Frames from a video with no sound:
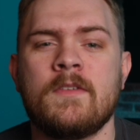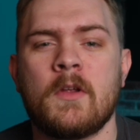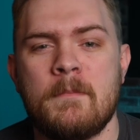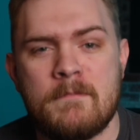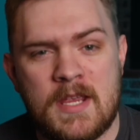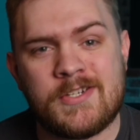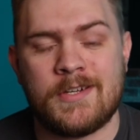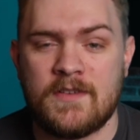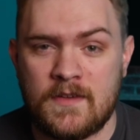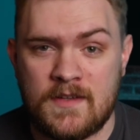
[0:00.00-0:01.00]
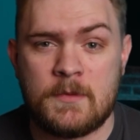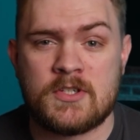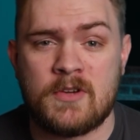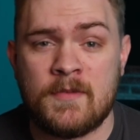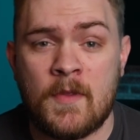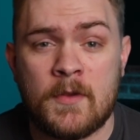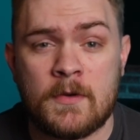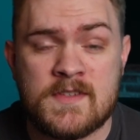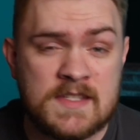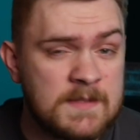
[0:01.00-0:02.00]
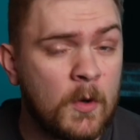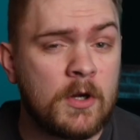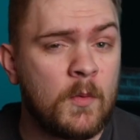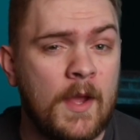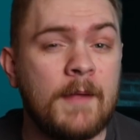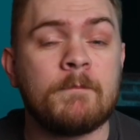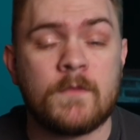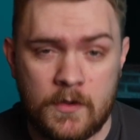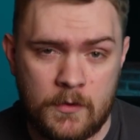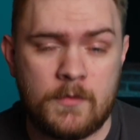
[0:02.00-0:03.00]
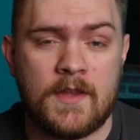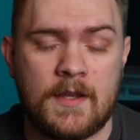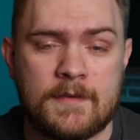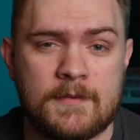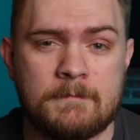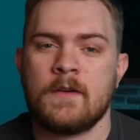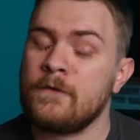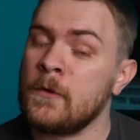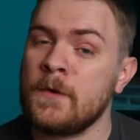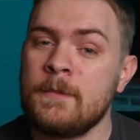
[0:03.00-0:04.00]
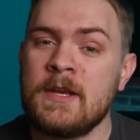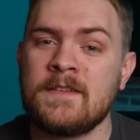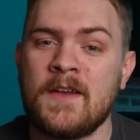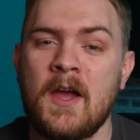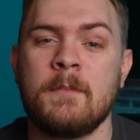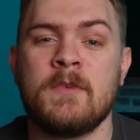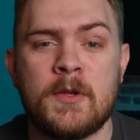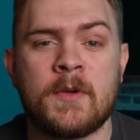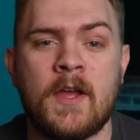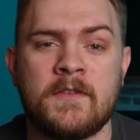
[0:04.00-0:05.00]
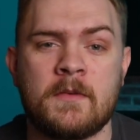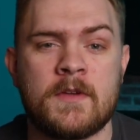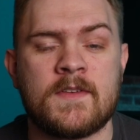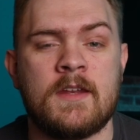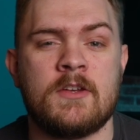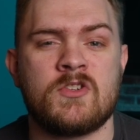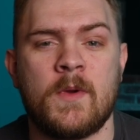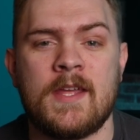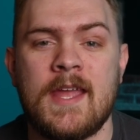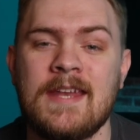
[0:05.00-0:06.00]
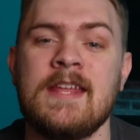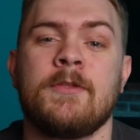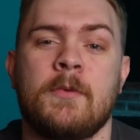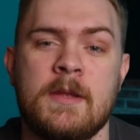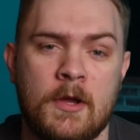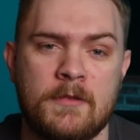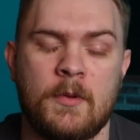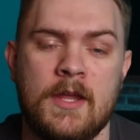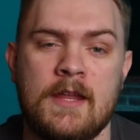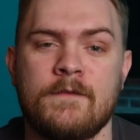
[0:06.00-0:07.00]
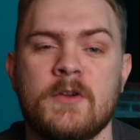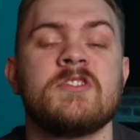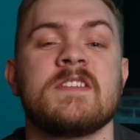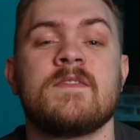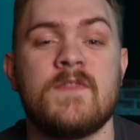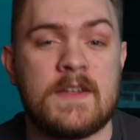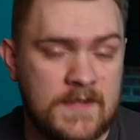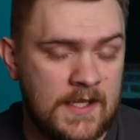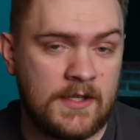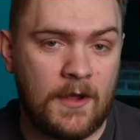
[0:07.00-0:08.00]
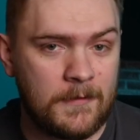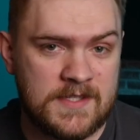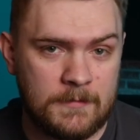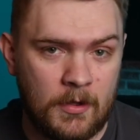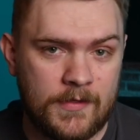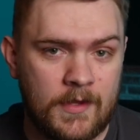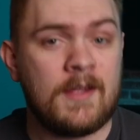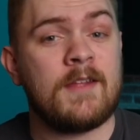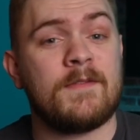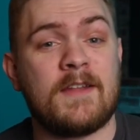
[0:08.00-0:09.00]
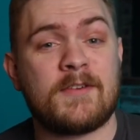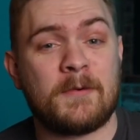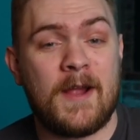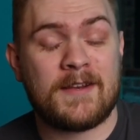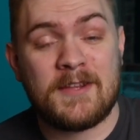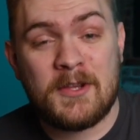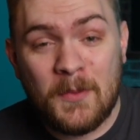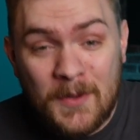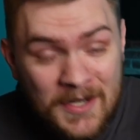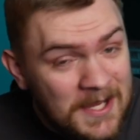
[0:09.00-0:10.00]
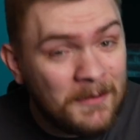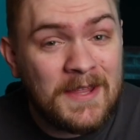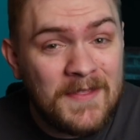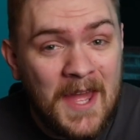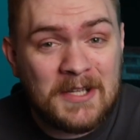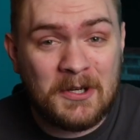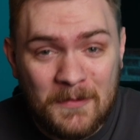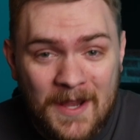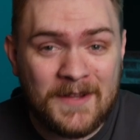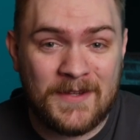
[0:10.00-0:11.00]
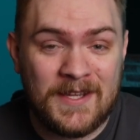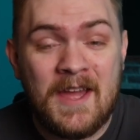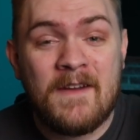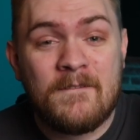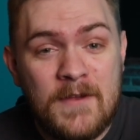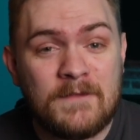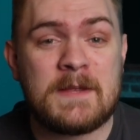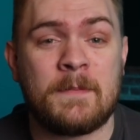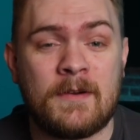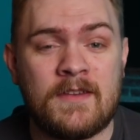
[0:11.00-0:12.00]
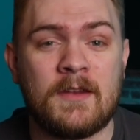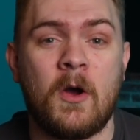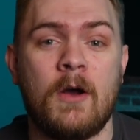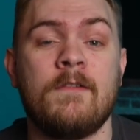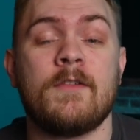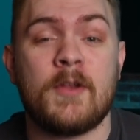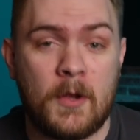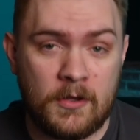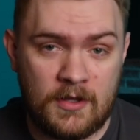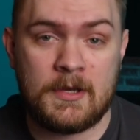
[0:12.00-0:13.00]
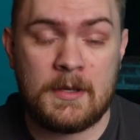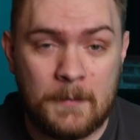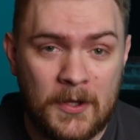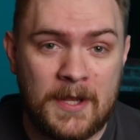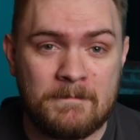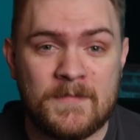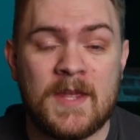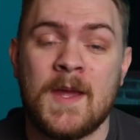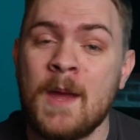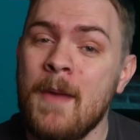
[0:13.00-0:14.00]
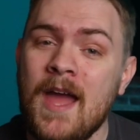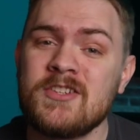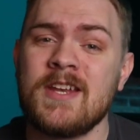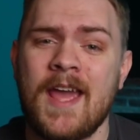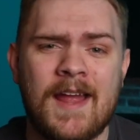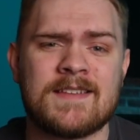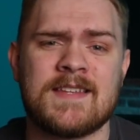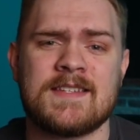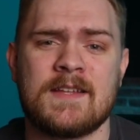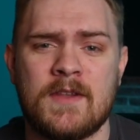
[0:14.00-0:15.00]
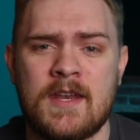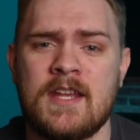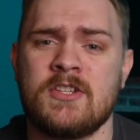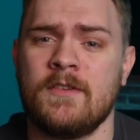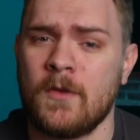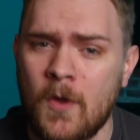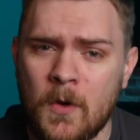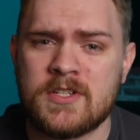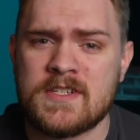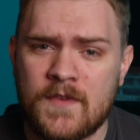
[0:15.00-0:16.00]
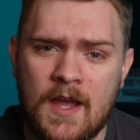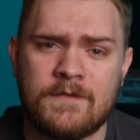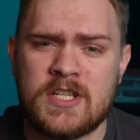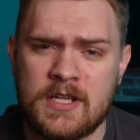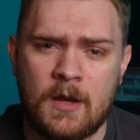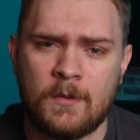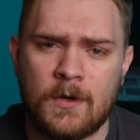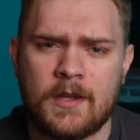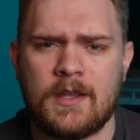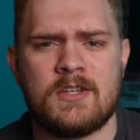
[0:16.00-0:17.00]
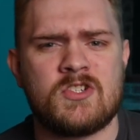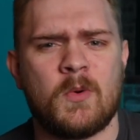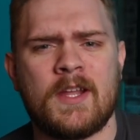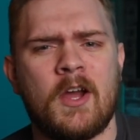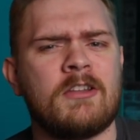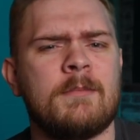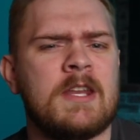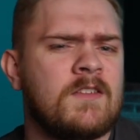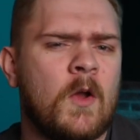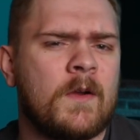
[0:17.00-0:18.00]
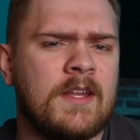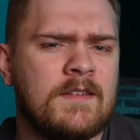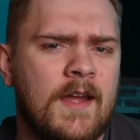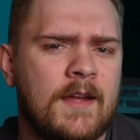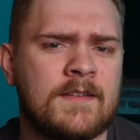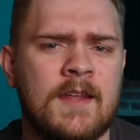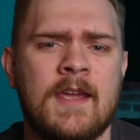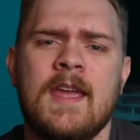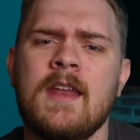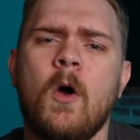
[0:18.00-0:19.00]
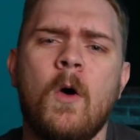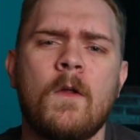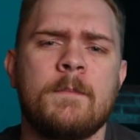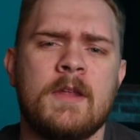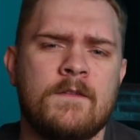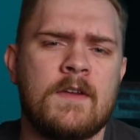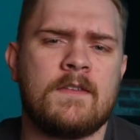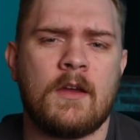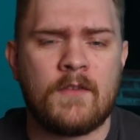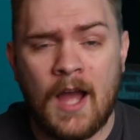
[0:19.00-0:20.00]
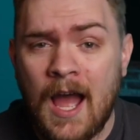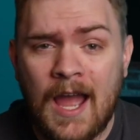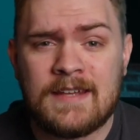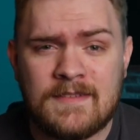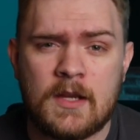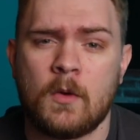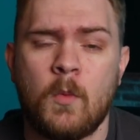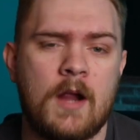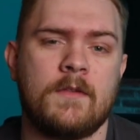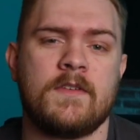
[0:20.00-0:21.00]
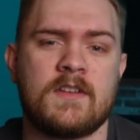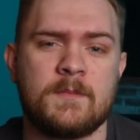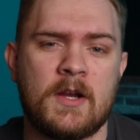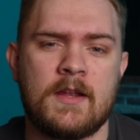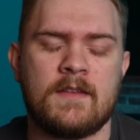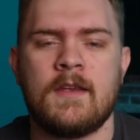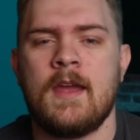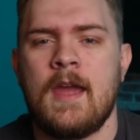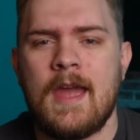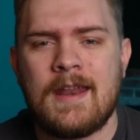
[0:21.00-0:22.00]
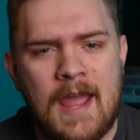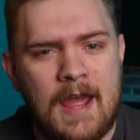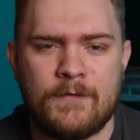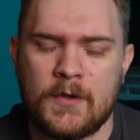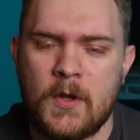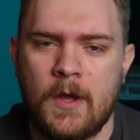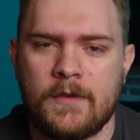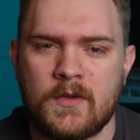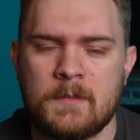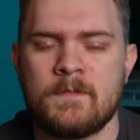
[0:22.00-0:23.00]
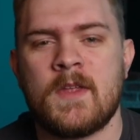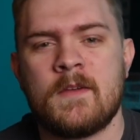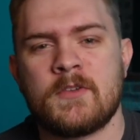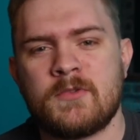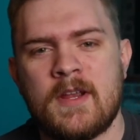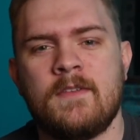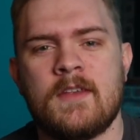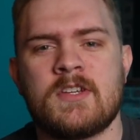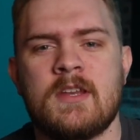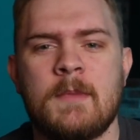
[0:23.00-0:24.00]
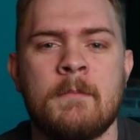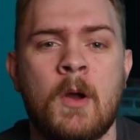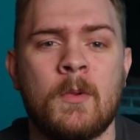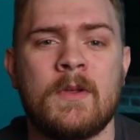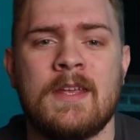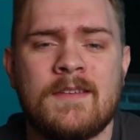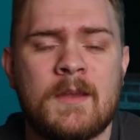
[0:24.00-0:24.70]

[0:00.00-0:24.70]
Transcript: on a mission to demonstrate that there's a smarter way to do things. For a limited time, new customers can enjoy any three month plan for just $15 a month. That's correct. You were hearing that correctly 50% off their unlimited plan. Imagine accessing the nation's largest 5G network, enjoying unlimited talk and text, and all the benefits of a high tier wireless experience at half the cost. The transition to Mint Mobile is a